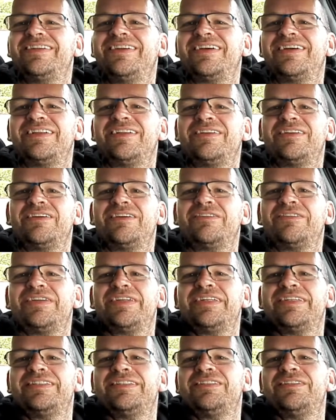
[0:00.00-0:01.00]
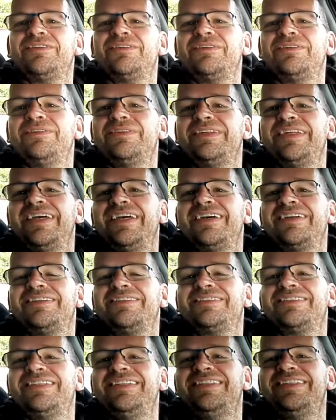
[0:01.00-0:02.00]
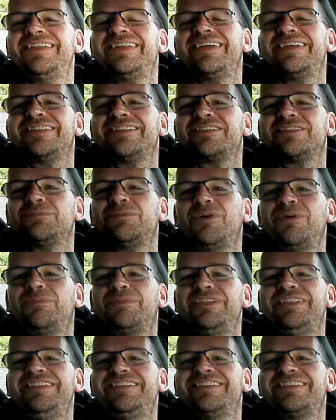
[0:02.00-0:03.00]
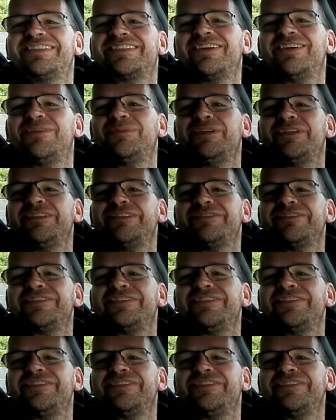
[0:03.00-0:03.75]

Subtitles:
I don't know if I can show you. Yeah, you see the small pieces come off.